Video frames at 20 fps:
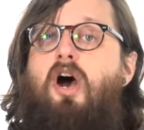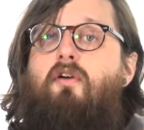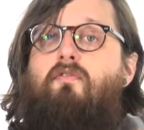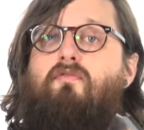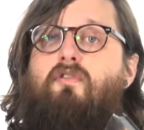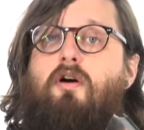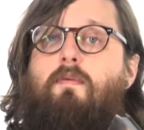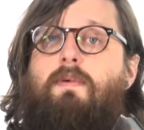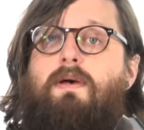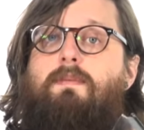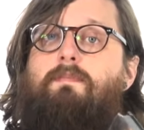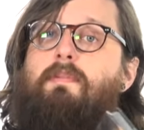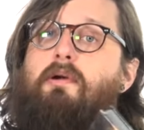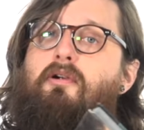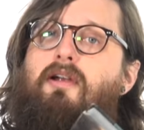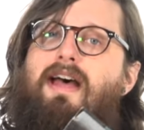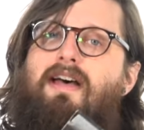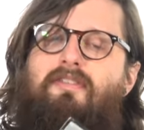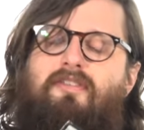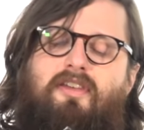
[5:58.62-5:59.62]
of Robert
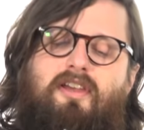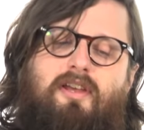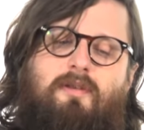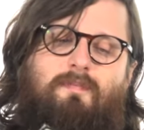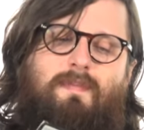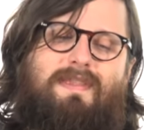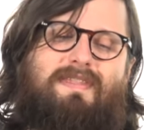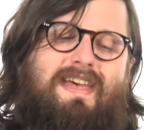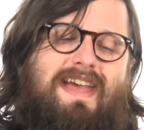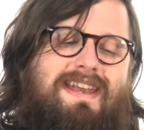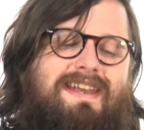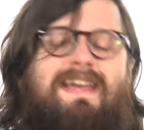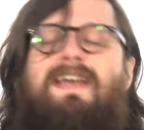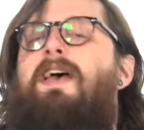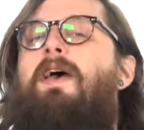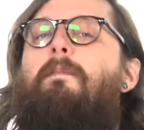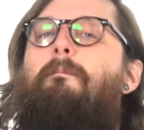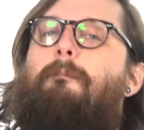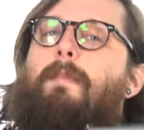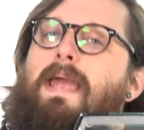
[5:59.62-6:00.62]
Baratheon, but then
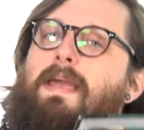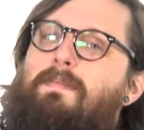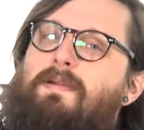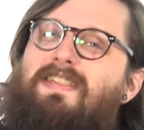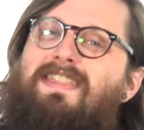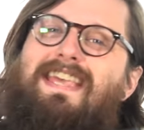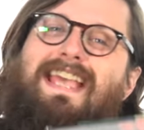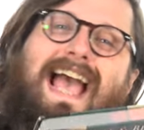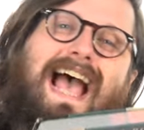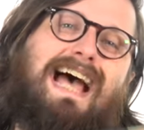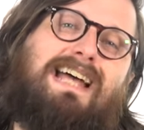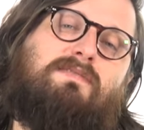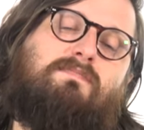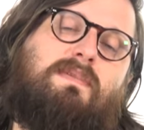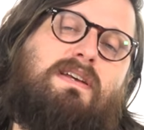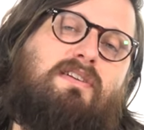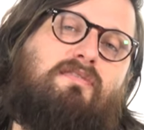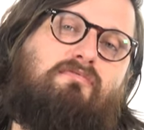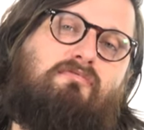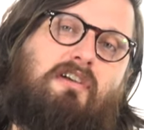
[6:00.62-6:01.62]
maybe the
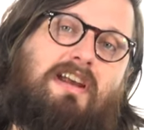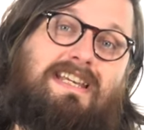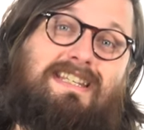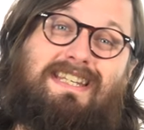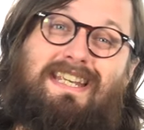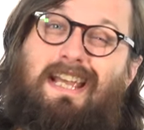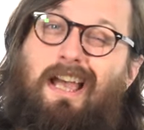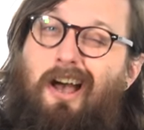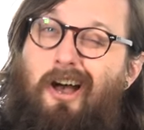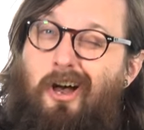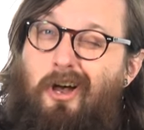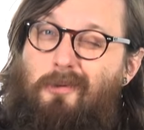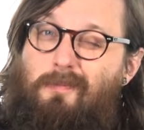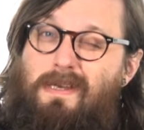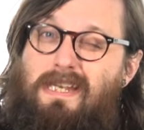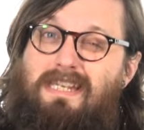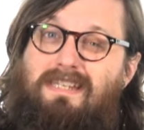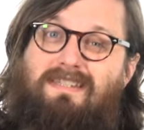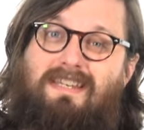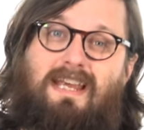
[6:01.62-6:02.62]
admin of raising
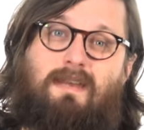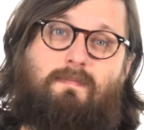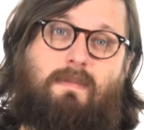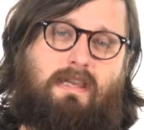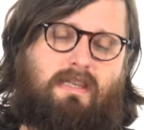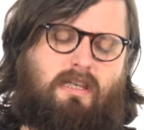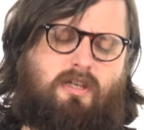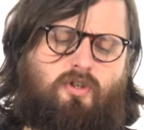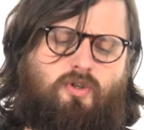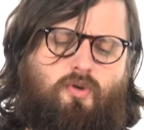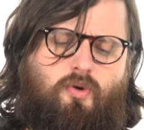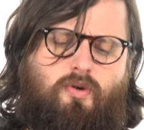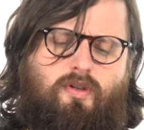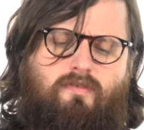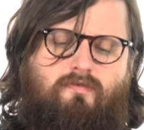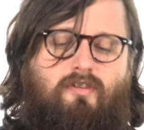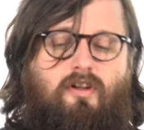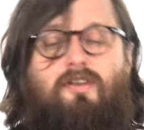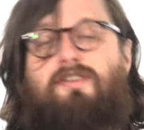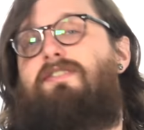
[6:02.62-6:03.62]
armies and making sure
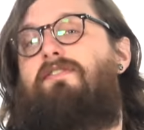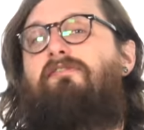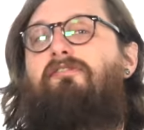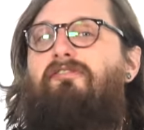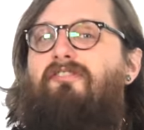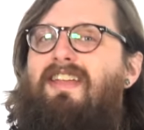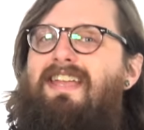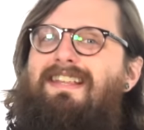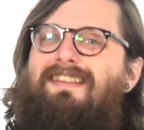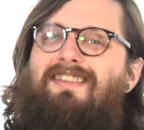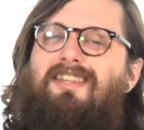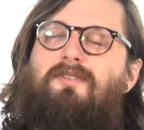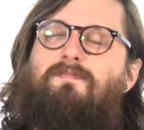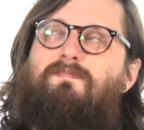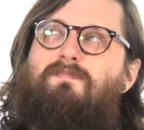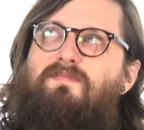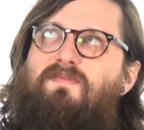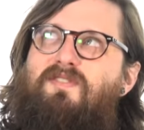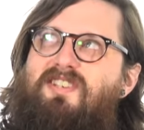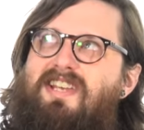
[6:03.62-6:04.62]
you've got to feed them